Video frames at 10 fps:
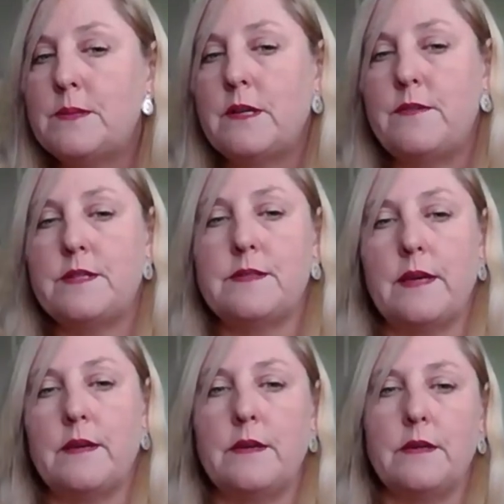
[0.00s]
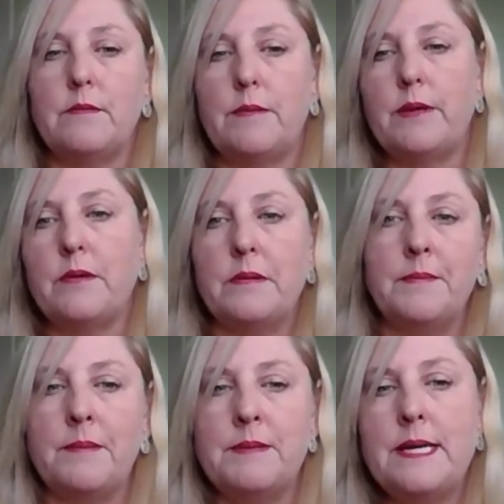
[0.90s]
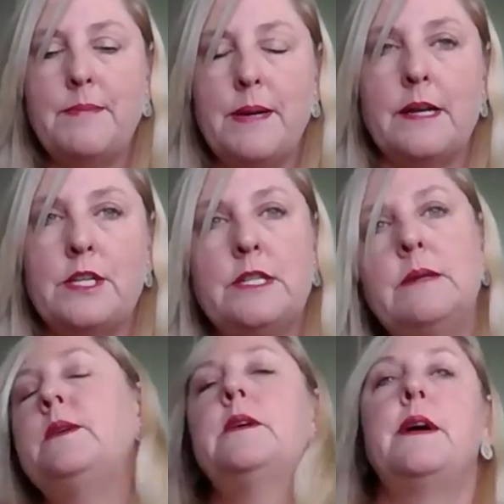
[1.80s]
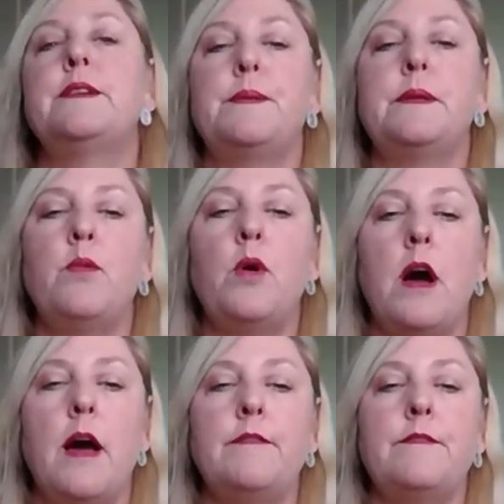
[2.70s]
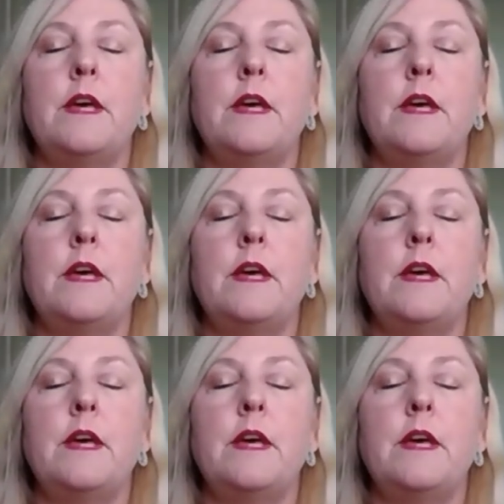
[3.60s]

so if it's like what we call a mum and dad partnership, husband and wife,